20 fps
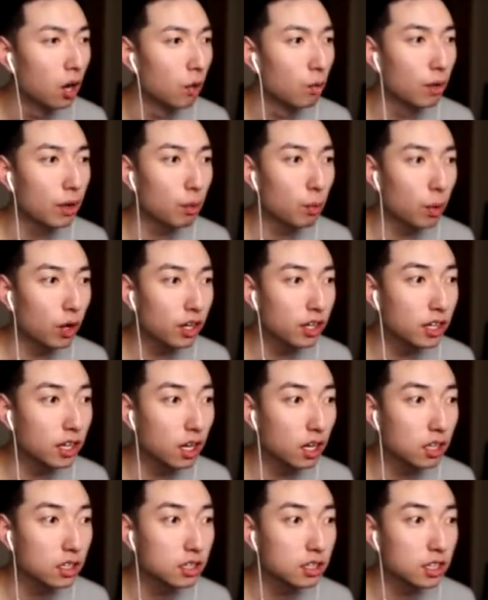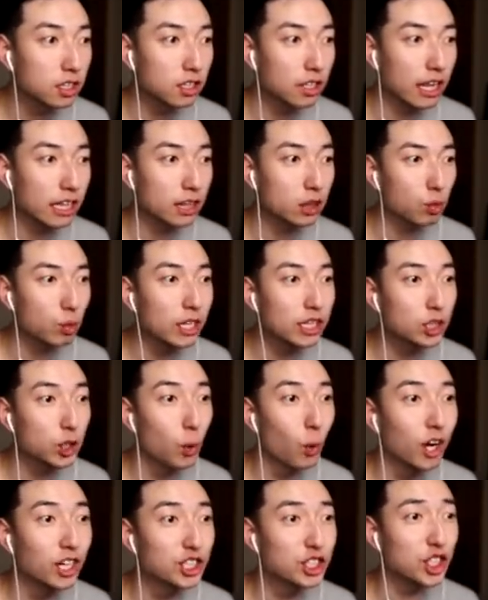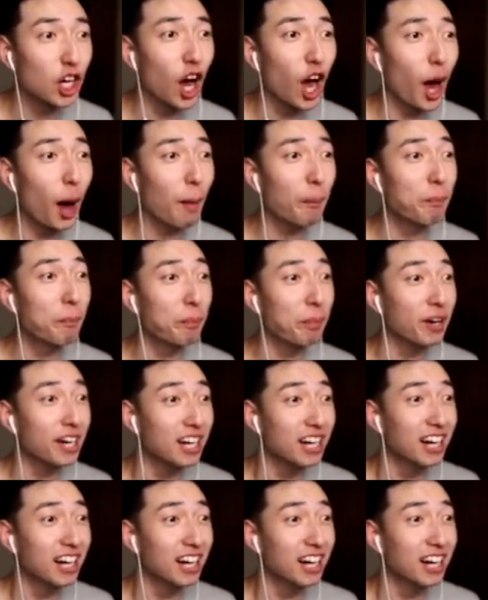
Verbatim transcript: Wait, what are they? They're like 3, 2, 1 jump.